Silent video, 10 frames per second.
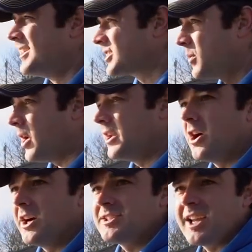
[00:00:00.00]
It's quite a
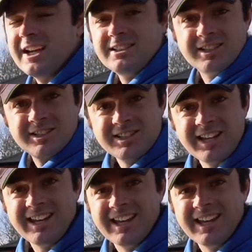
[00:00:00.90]
nice day to sit